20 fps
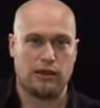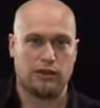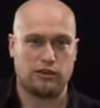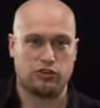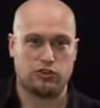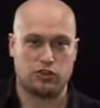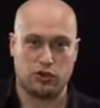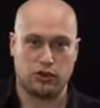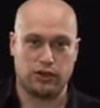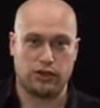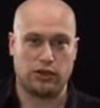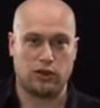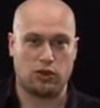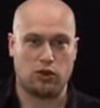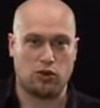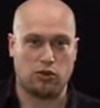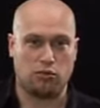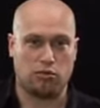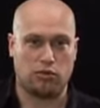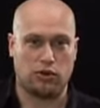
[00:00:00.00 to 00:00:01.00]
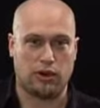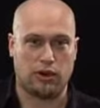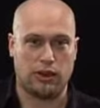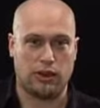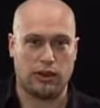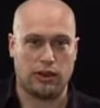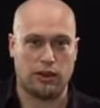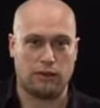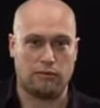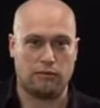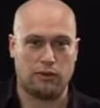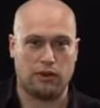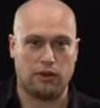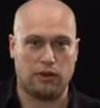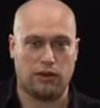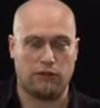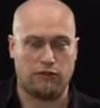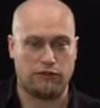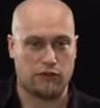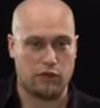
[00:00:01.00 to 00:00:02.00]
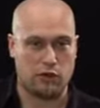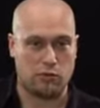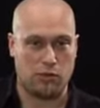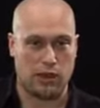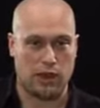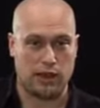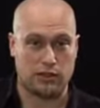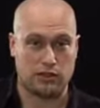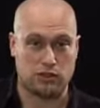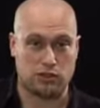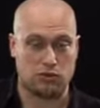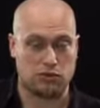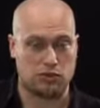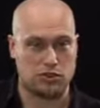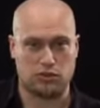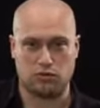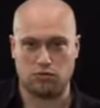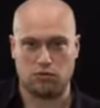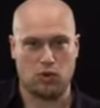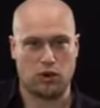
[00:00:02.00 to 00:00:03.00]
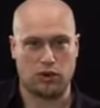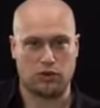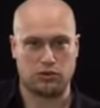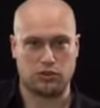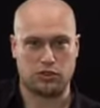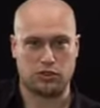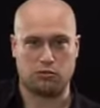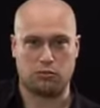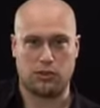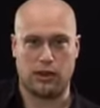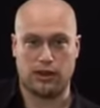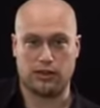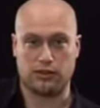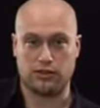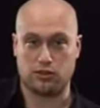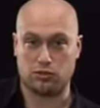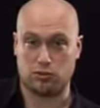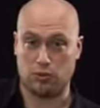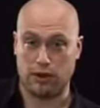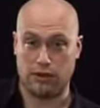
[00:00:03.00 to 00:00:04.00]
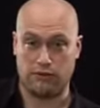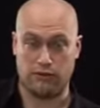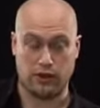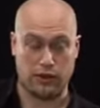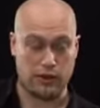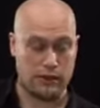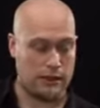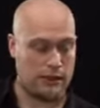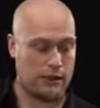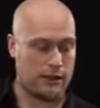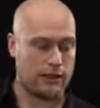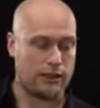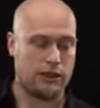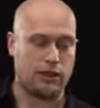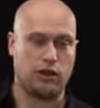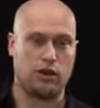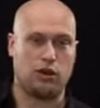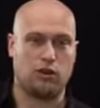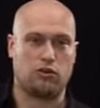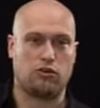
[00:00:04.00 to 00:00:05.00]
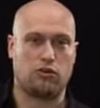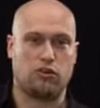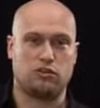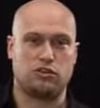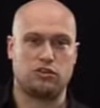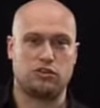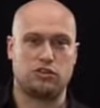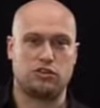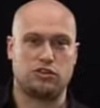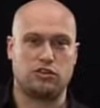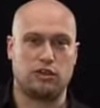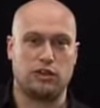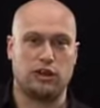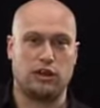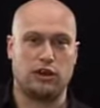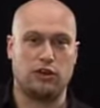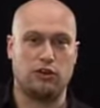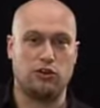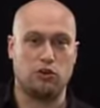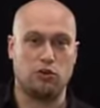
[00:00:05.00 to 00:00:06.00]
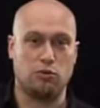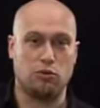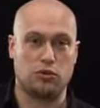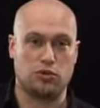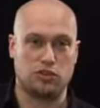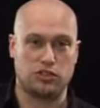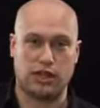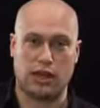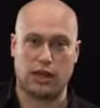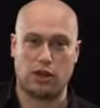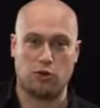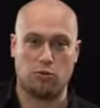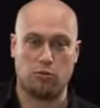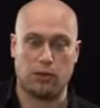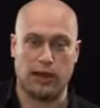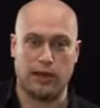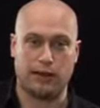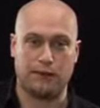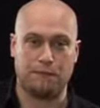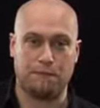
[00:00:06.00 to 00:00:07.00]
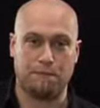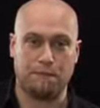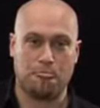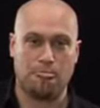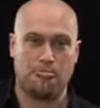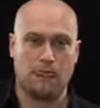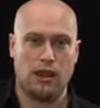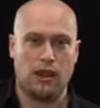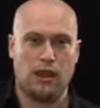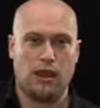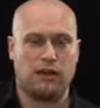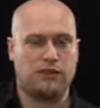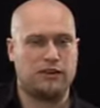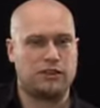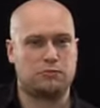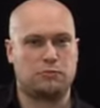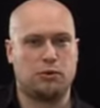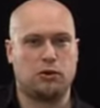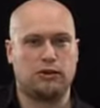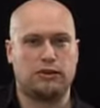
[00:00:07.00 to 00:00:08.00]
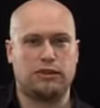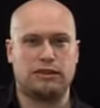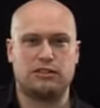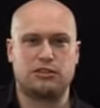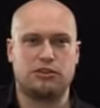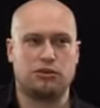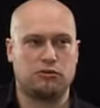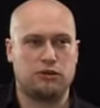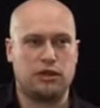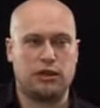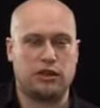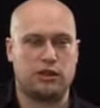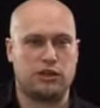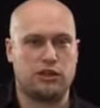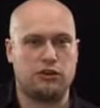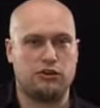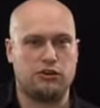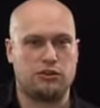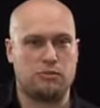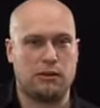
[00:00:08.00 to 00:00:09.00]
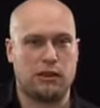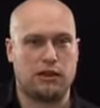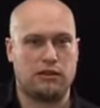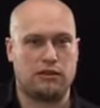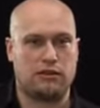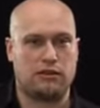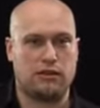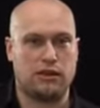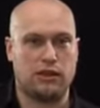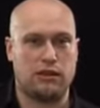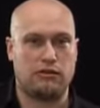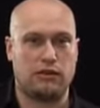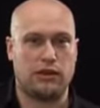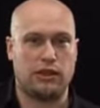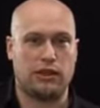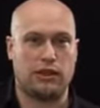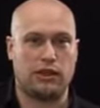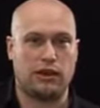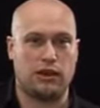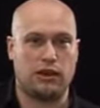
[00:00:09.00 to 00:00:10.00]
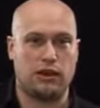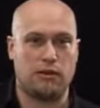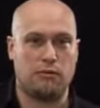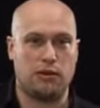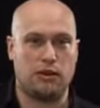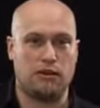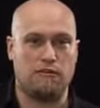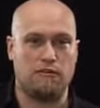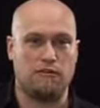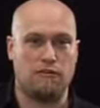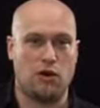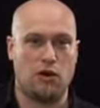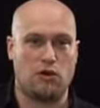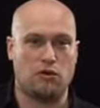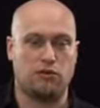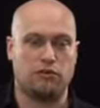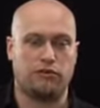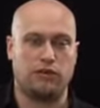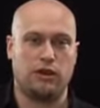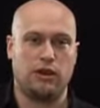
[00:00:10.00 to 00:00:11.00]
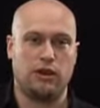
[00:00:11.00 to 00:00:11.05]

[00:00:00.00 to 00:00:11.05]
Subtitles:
try and incorporate a few patterns, or just 1 or 2 patterns or whatever, you know, across just a normal scale pattern. At this point, there's not really a huge amount of theory involved.